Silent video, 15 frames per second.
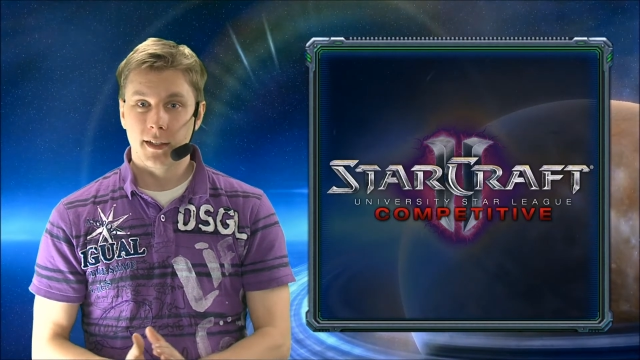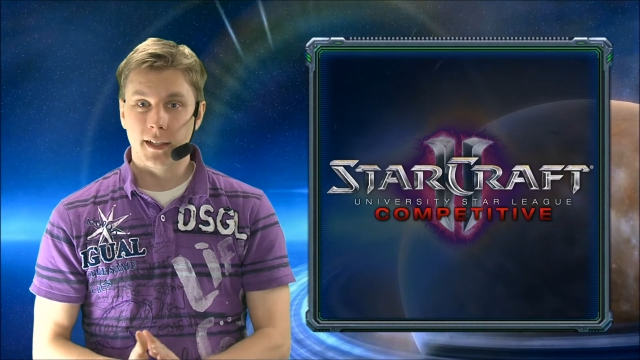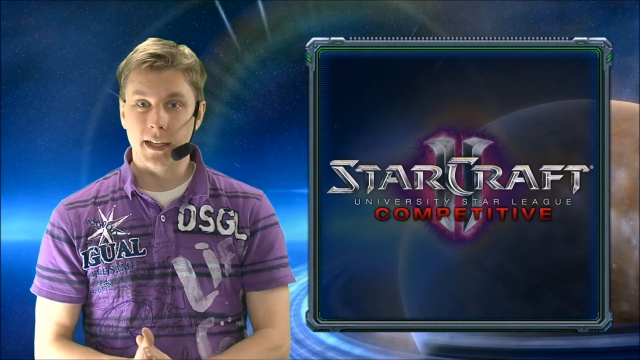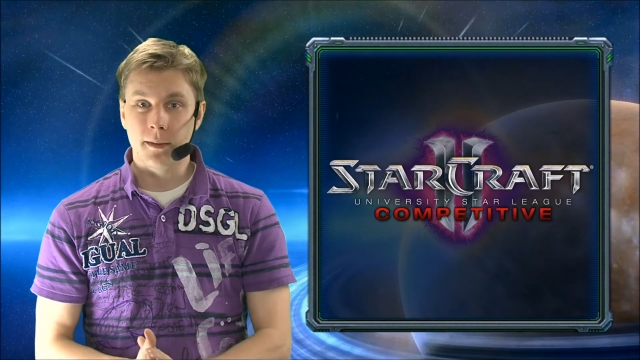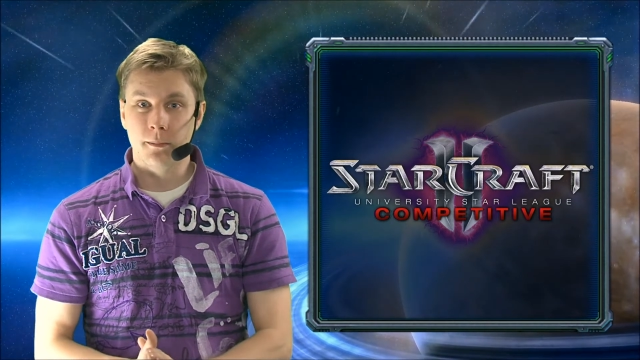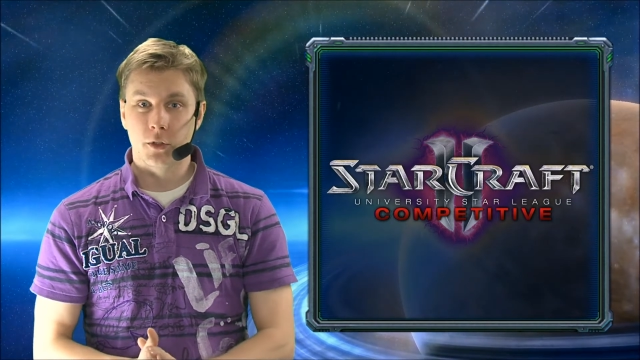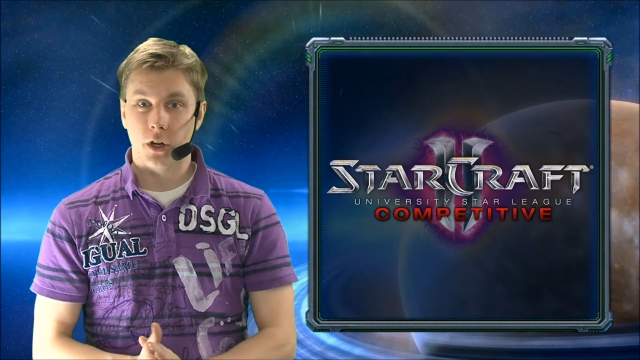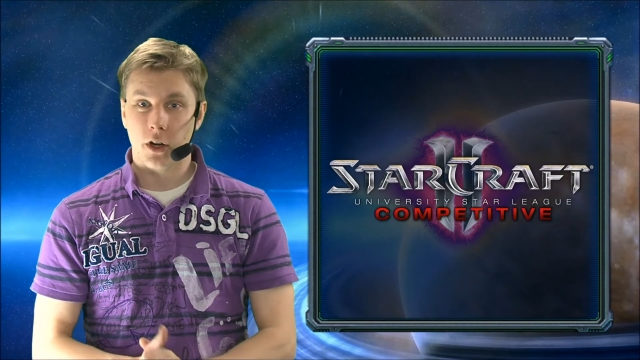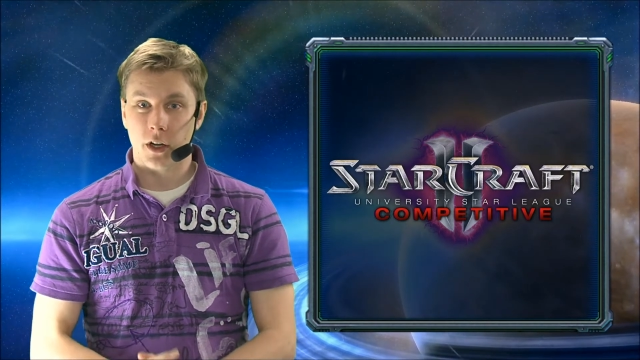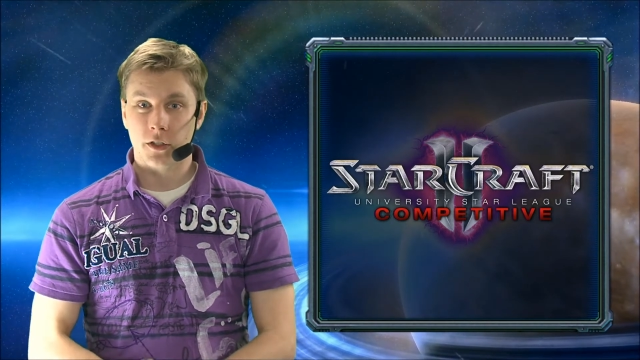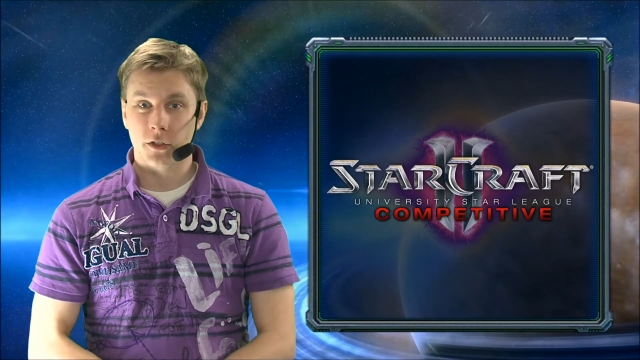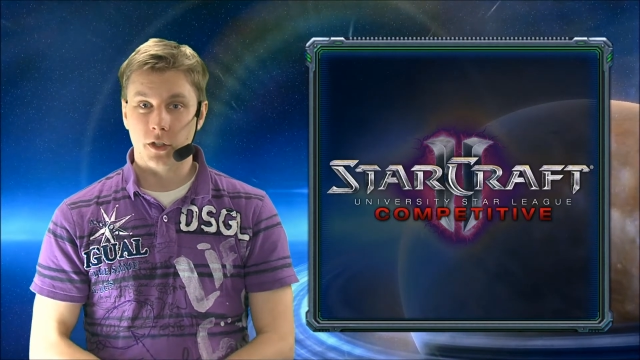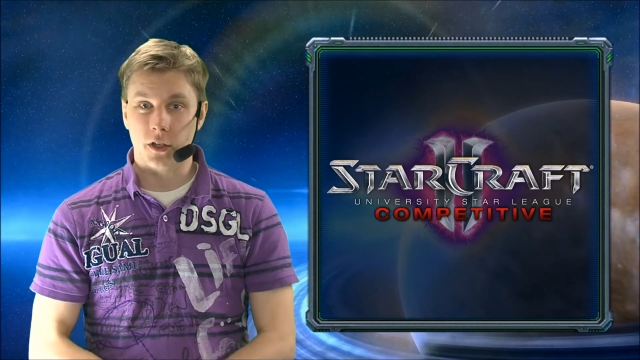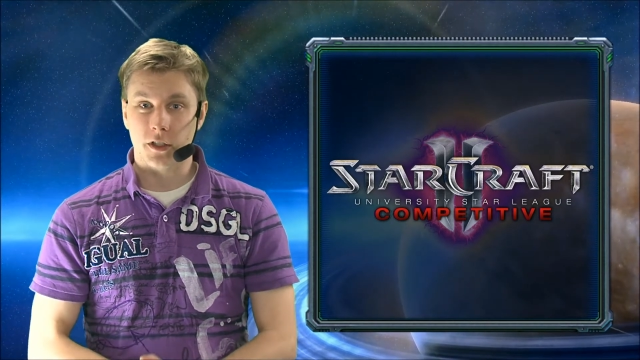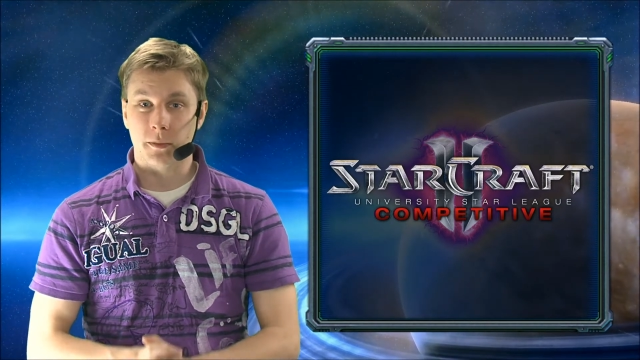Team
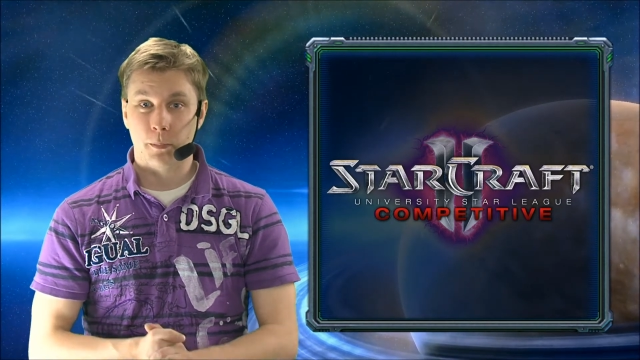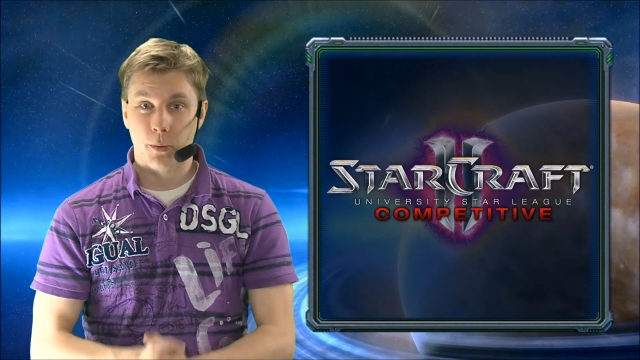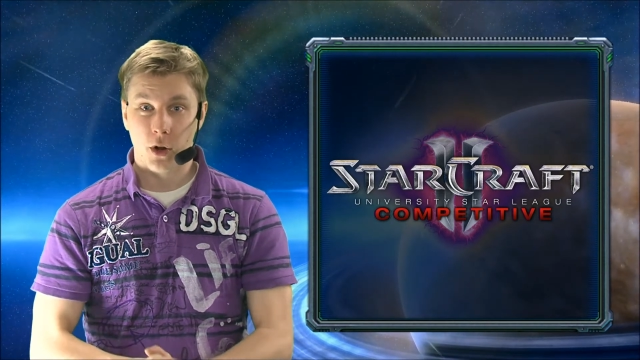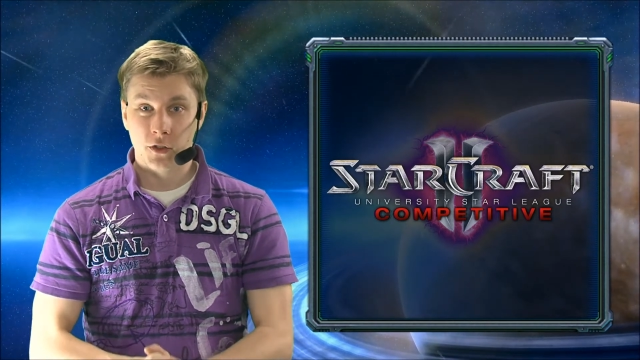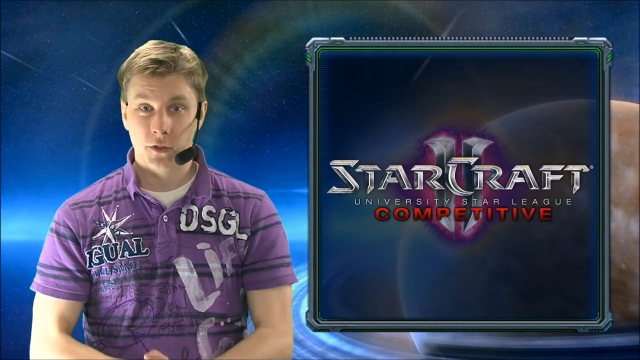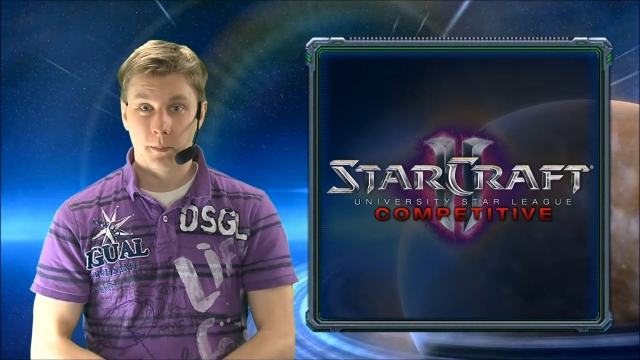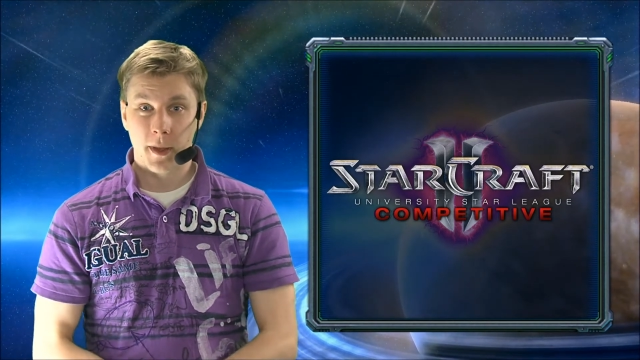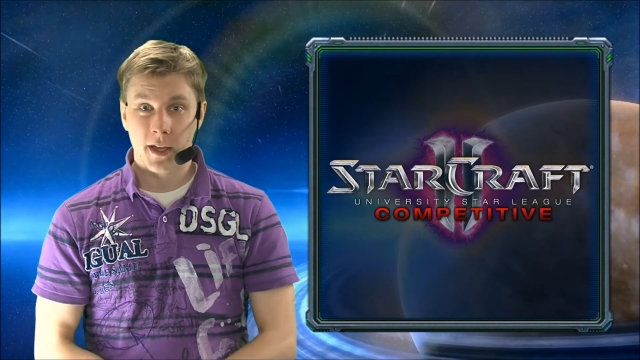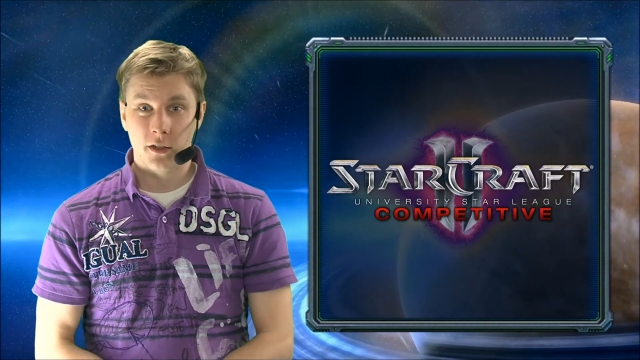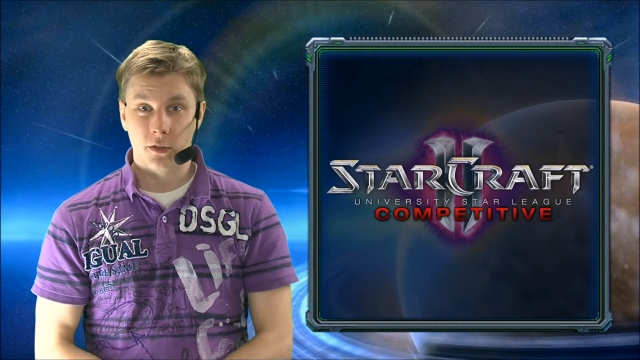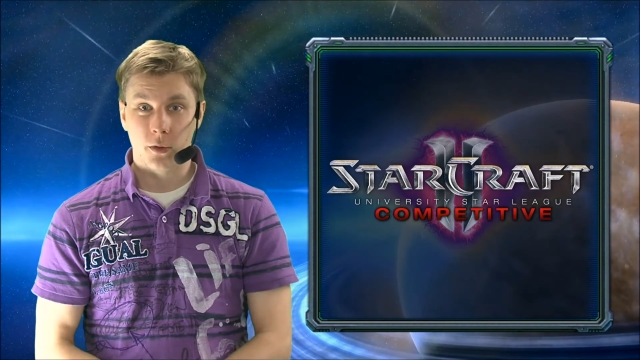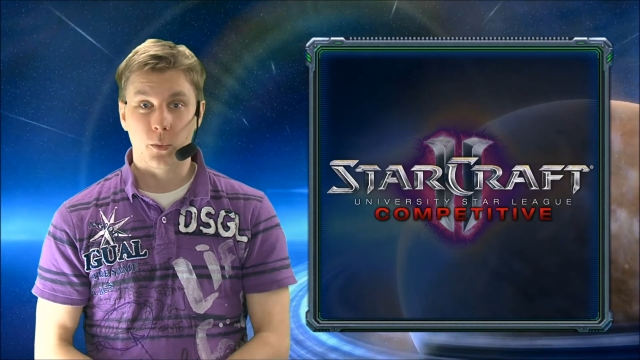Darkstar's Prospect,